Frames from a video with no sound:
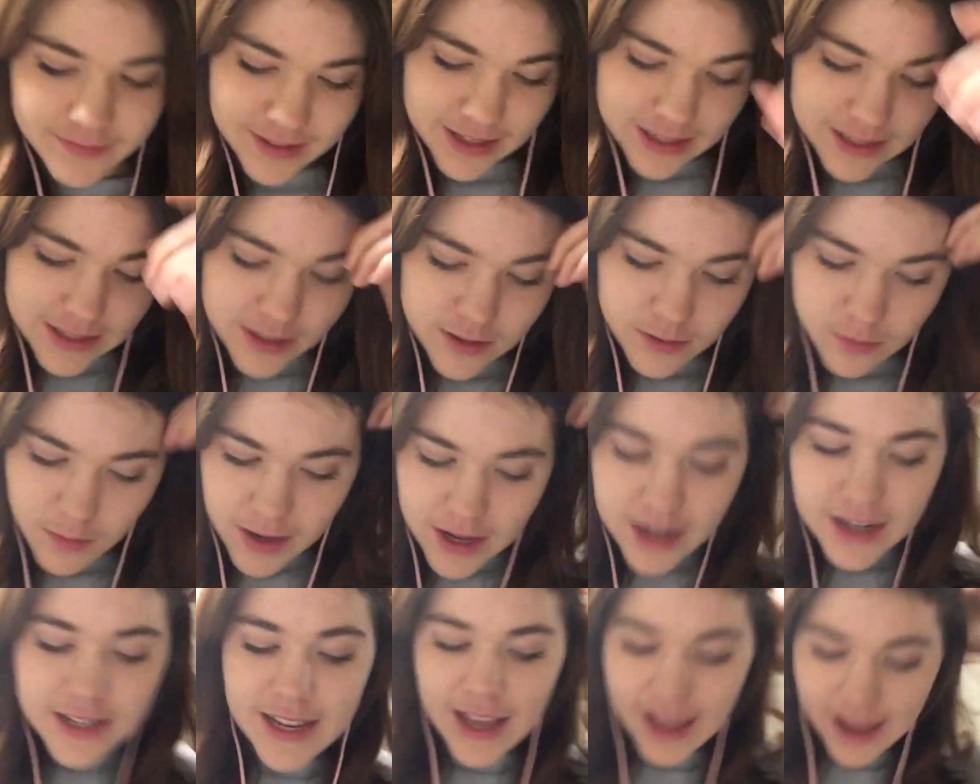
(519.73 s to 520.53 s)
This is
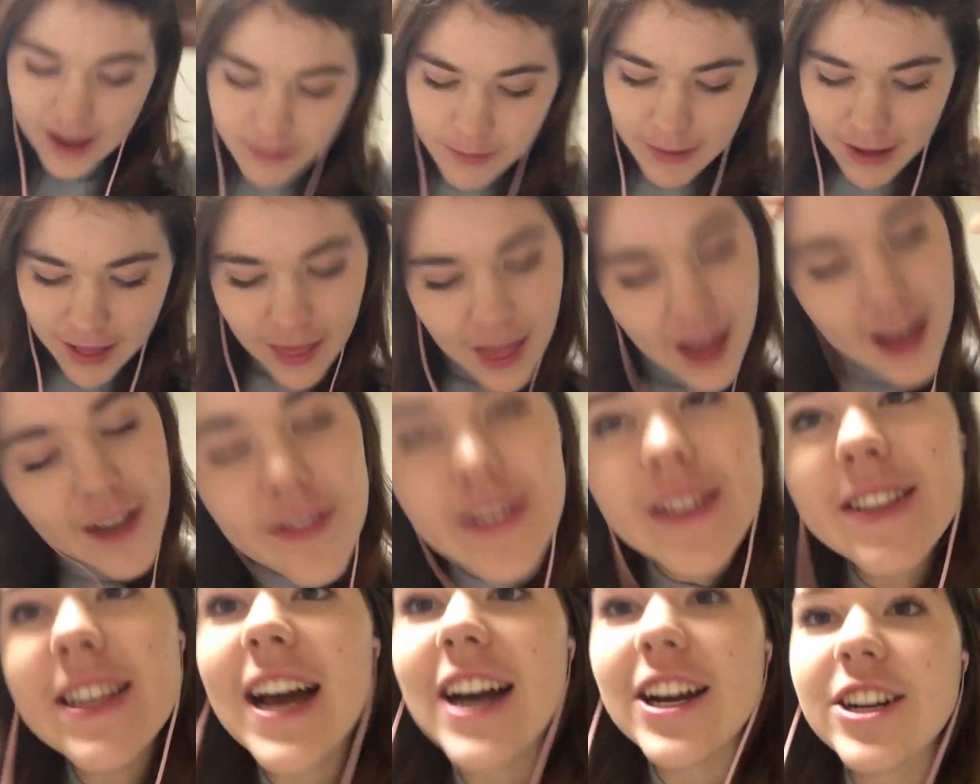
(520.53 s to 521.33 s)
what a day in my
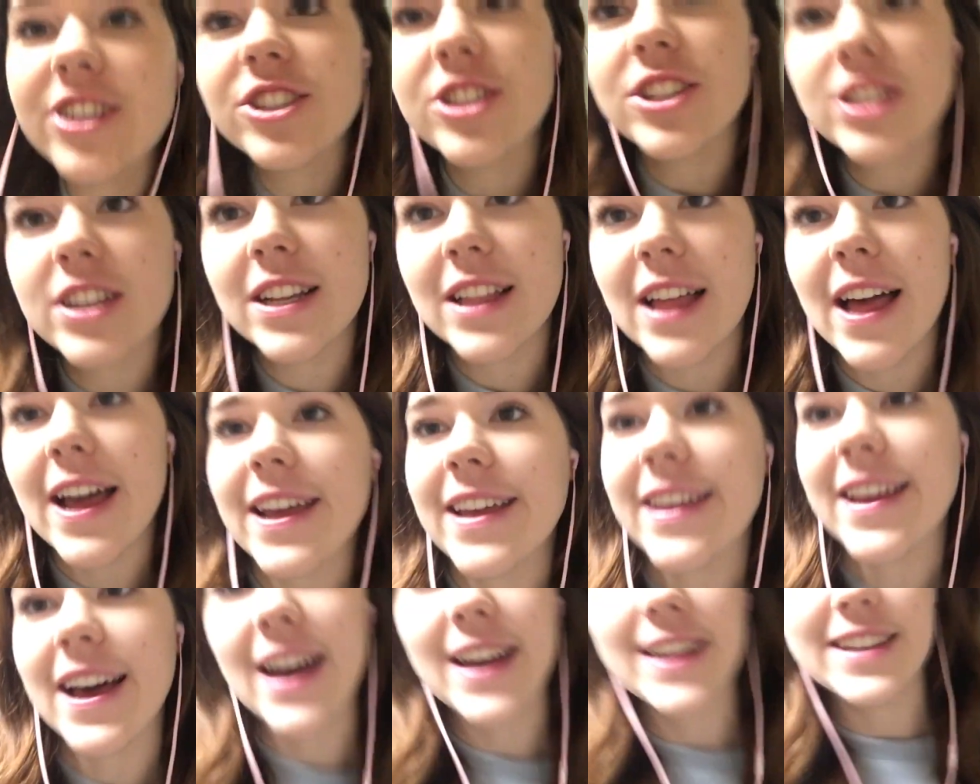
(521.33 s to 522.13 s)
life is actually
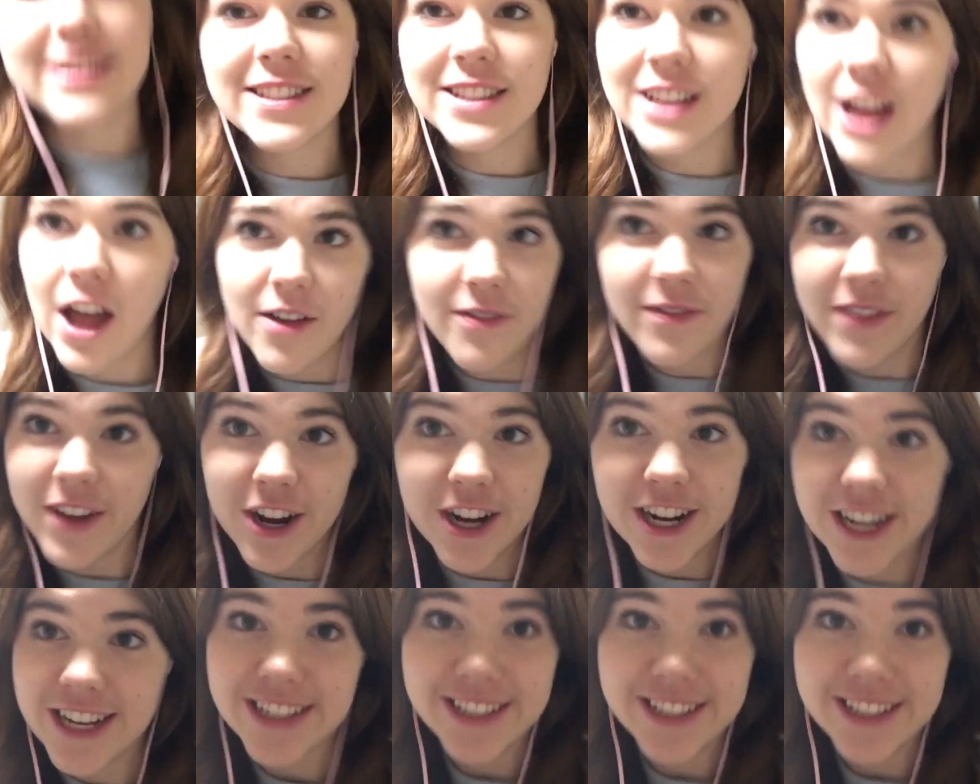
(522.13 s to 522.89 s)
like, guys. Not very